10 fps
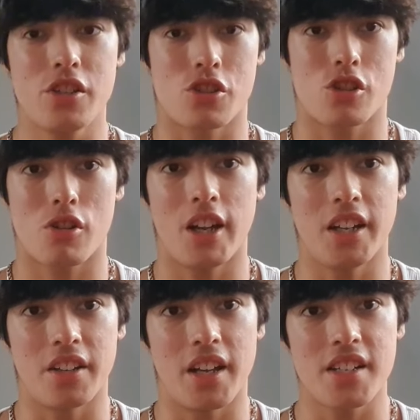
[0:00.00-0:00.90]

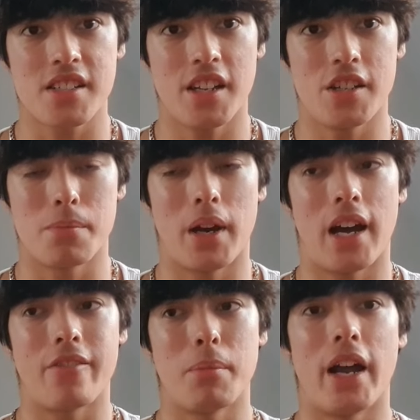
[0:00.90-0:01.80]
training this,
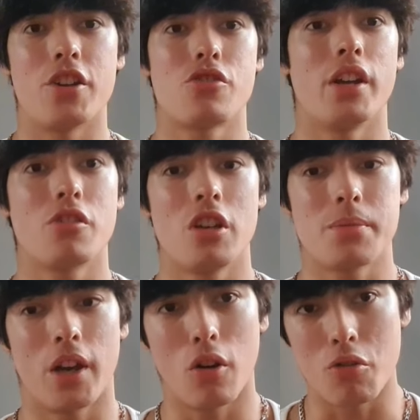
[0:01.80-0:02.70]
I've managed to increase
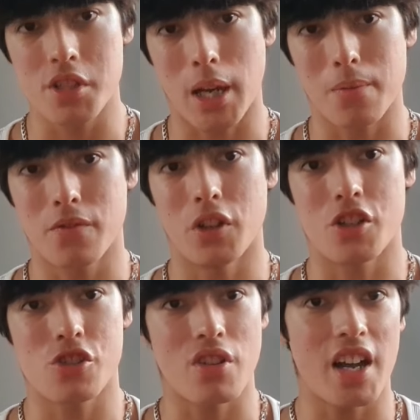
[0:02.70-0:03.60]
my hold time for the
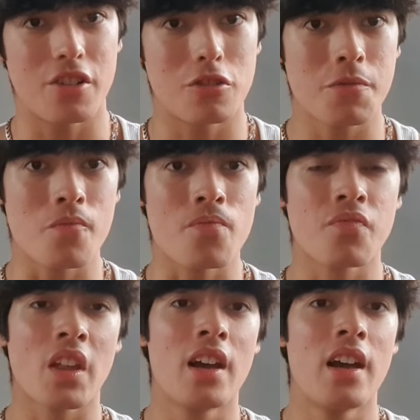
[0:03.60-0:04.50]
straddle.
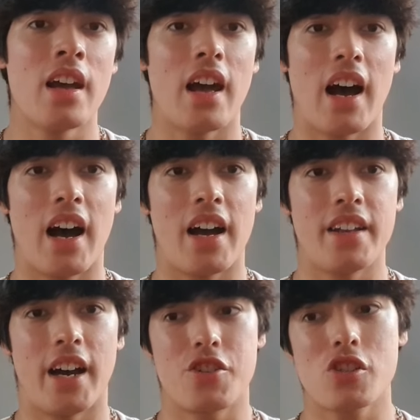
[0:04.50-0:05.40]
And
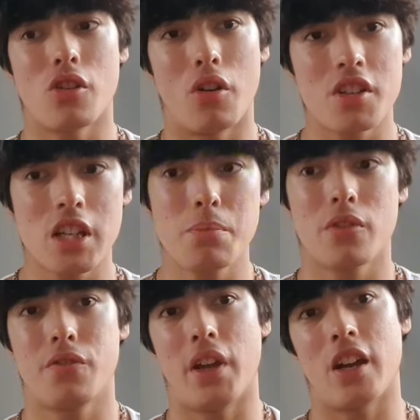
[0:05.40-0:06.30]
I just honestly
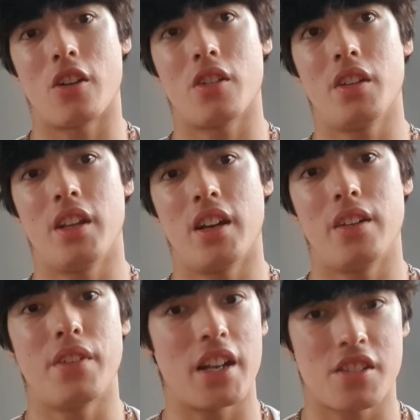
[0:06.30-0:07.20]
prefer the
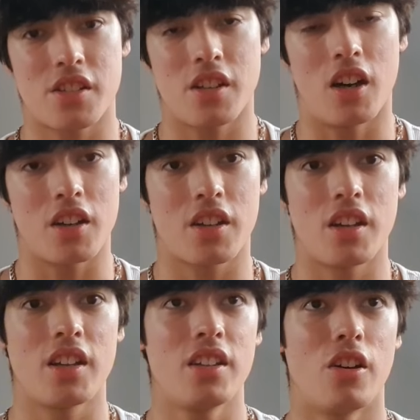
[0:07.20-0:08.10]
advanced tuck,
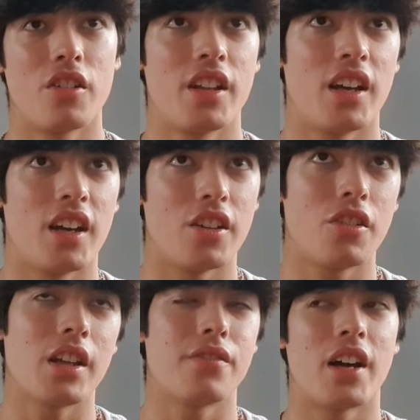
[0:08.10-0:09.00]
or
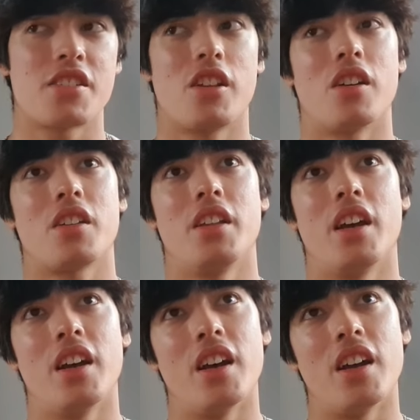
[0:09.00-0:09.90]

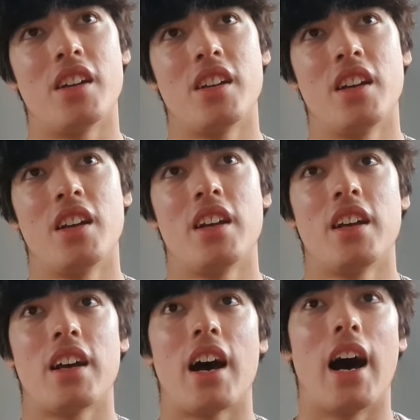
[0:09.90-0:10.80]
the
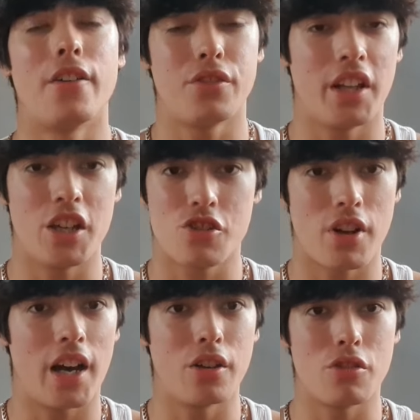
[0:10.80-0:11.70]
half lay
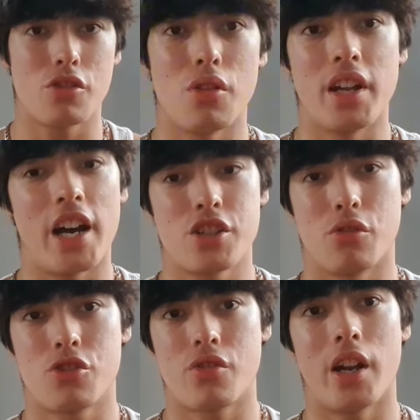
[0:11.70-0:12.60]
straddle an
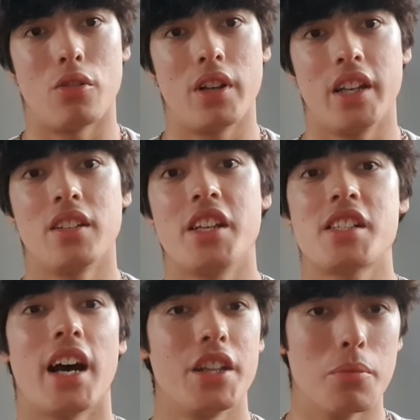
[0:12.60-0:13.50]
actual straddle, at
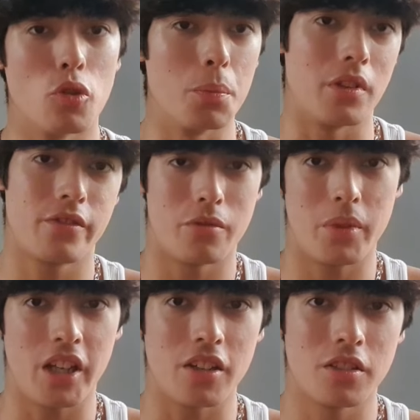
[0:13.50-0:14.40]
least at the moment for
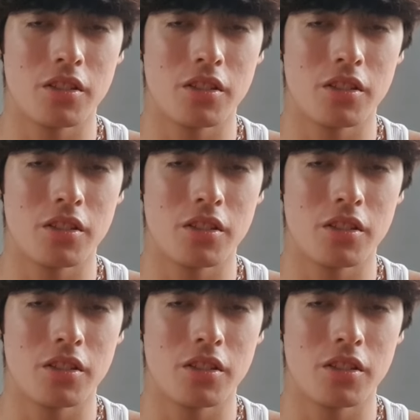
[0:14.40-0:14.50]
me.